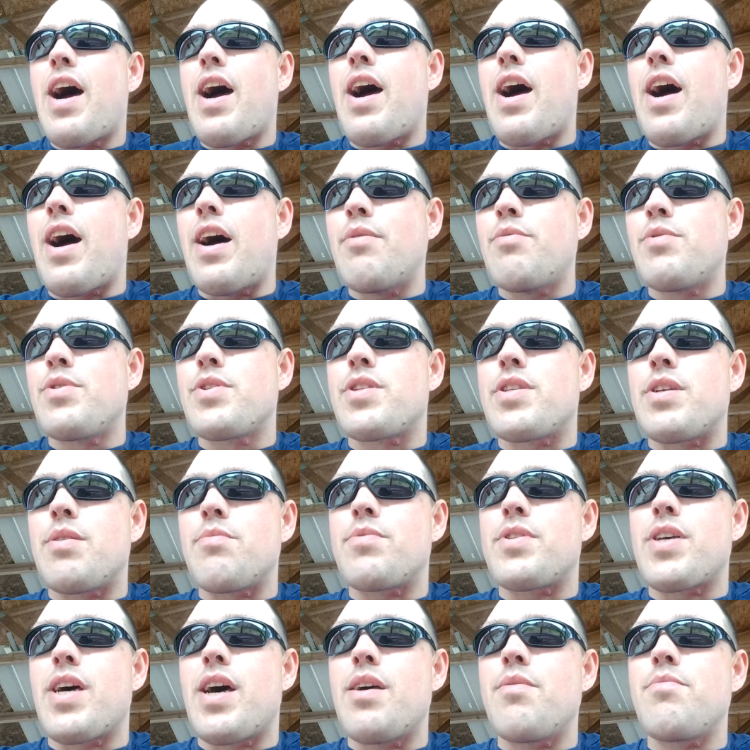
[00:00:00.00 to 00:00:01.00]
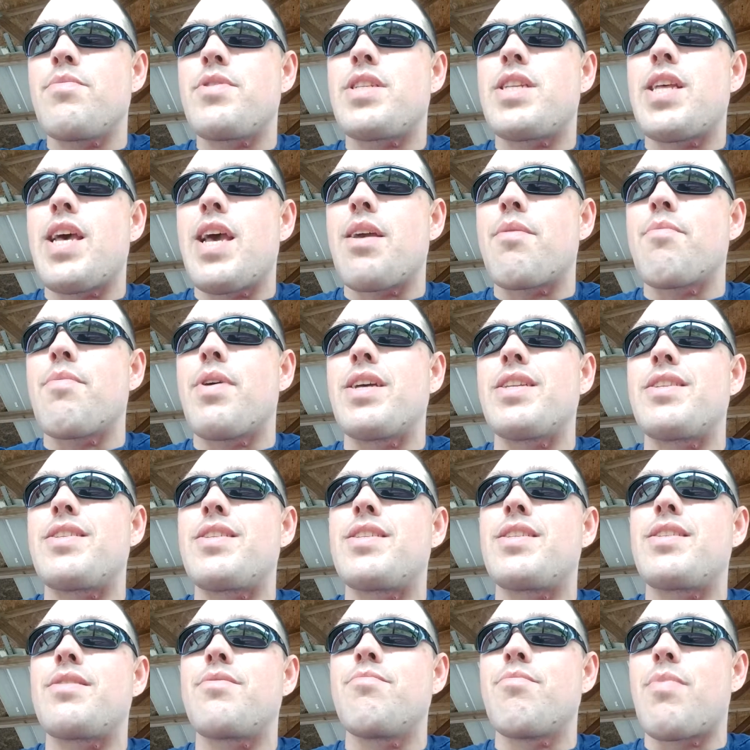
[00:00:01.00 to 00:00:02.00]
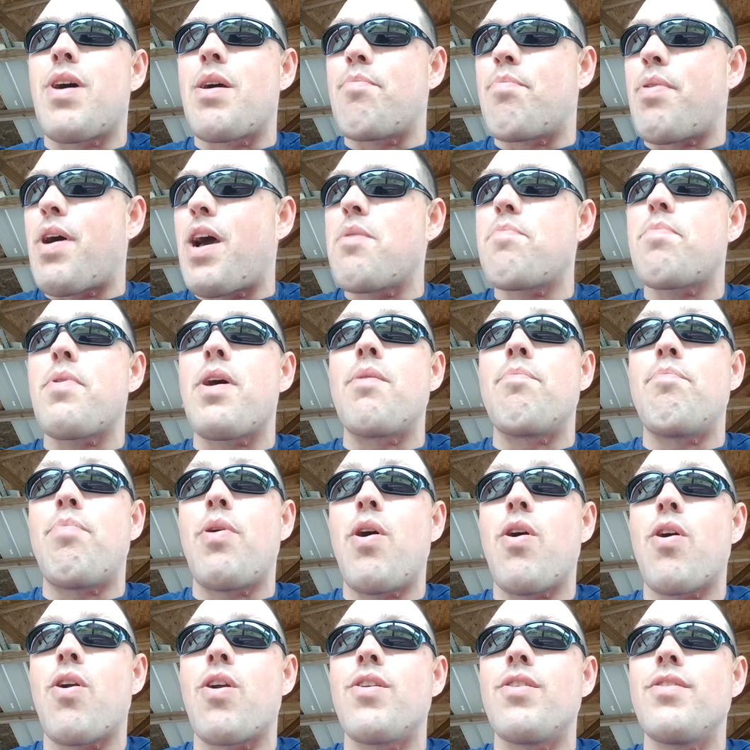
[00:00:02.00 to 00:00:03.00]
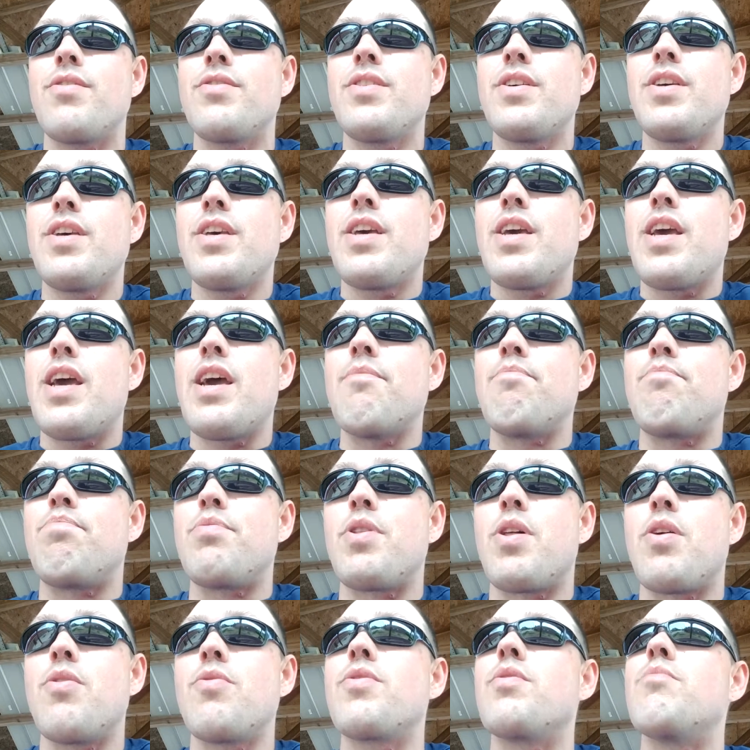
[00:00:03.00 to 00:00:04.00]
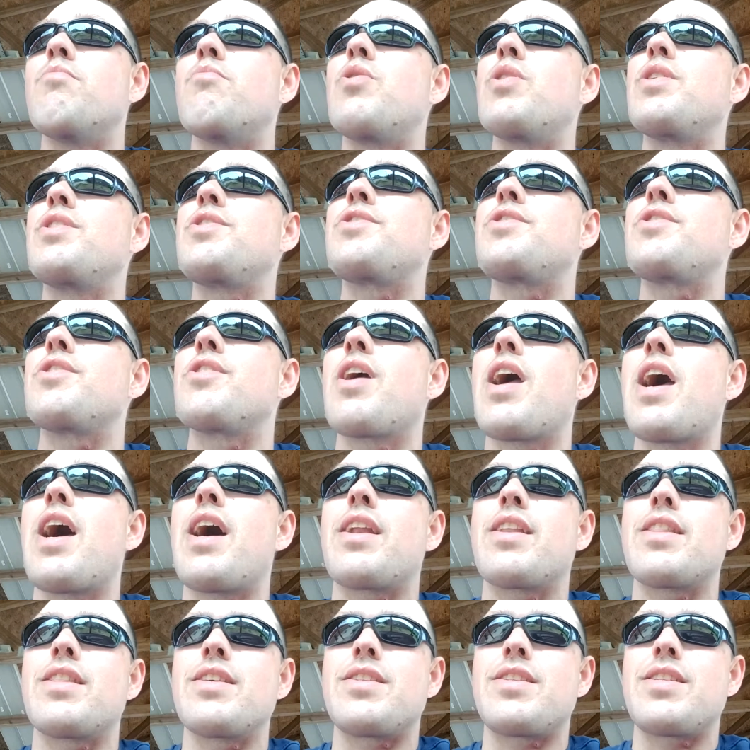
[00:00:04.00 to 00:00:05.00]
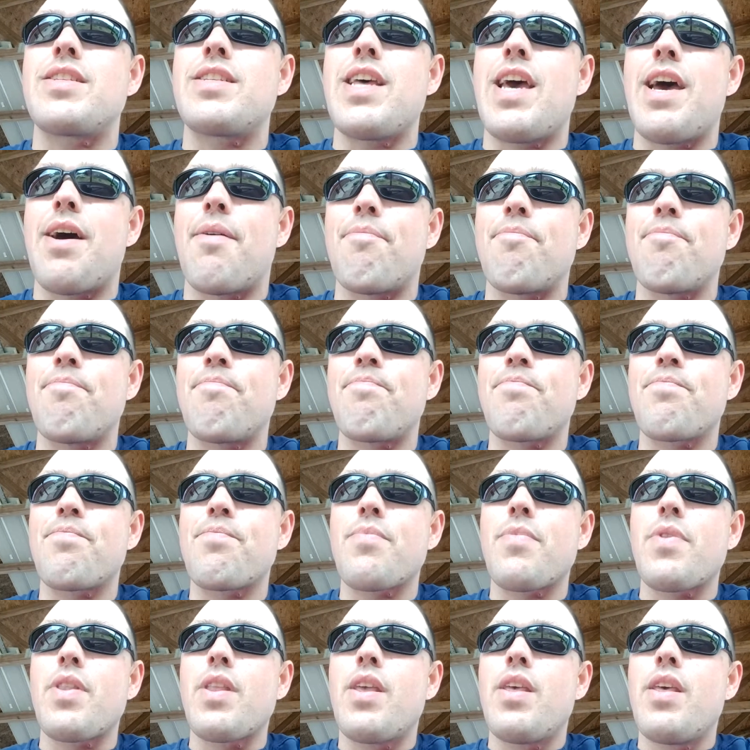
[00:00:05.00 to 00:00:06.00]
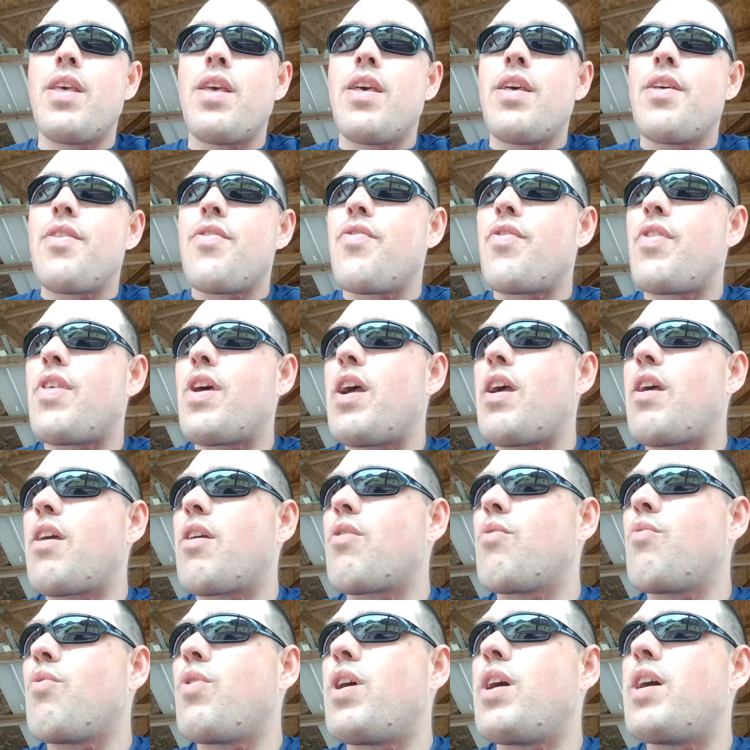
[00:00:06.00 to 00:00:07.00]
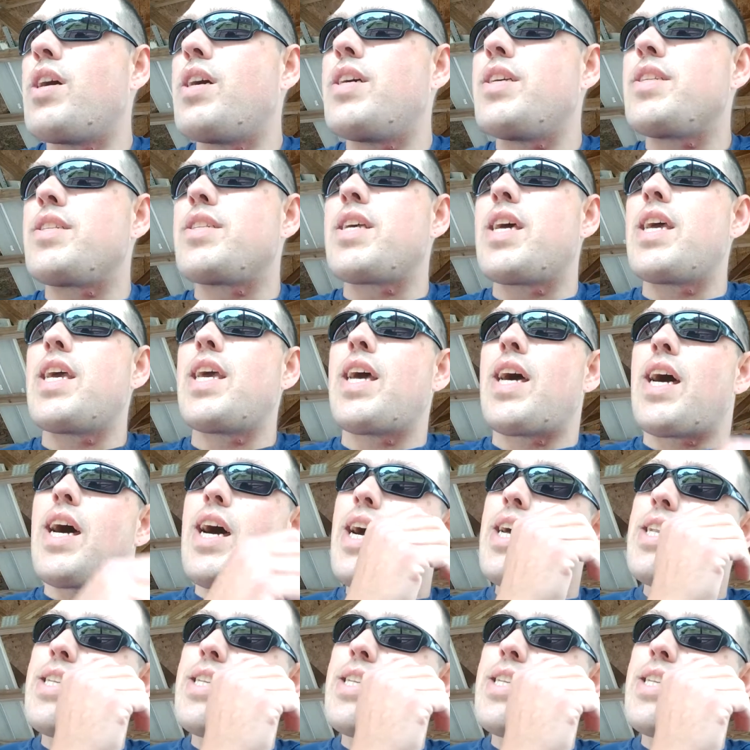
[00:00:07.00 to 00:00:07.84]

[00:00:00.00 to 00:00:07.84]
I will sometimes take my pipe apart and blow the moisture out of the stem. There was a